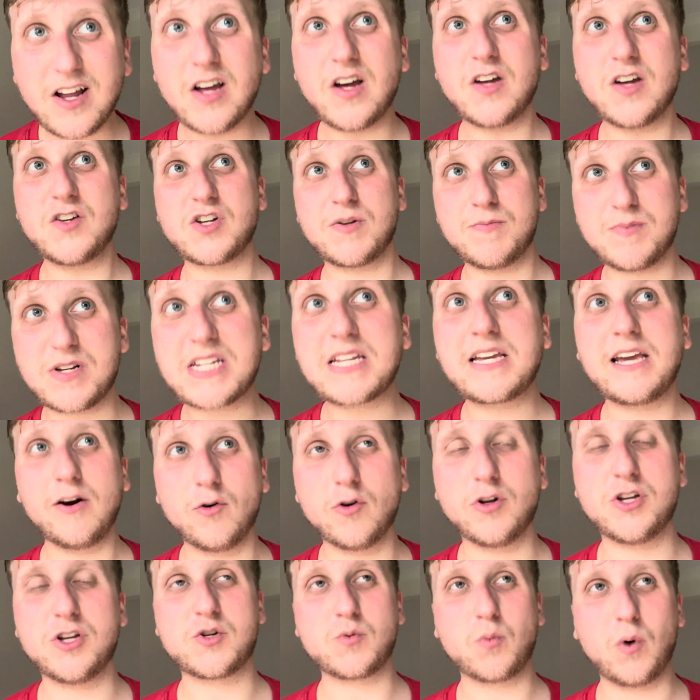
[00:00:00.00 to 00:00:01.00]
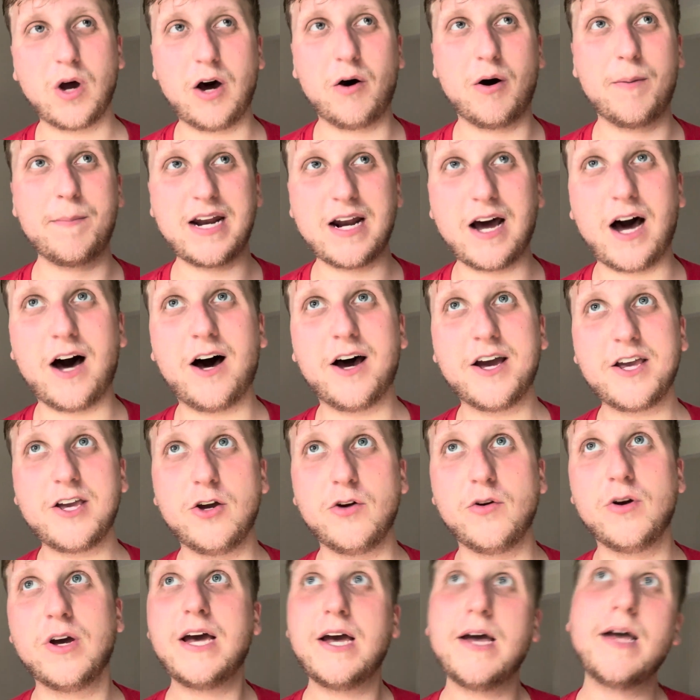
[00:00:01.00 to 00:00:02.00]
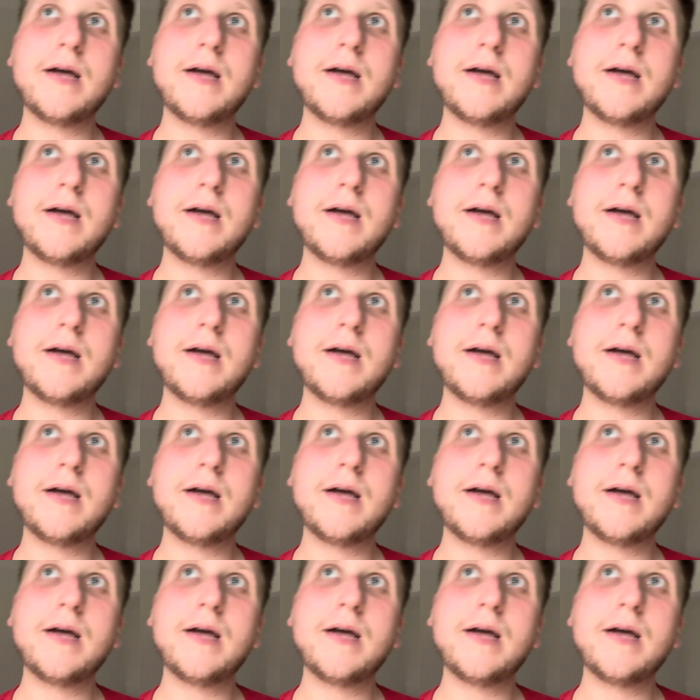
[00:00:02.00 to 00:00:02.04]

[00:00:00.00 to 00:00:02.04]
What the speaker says: some skill as well. I mean, Ayew,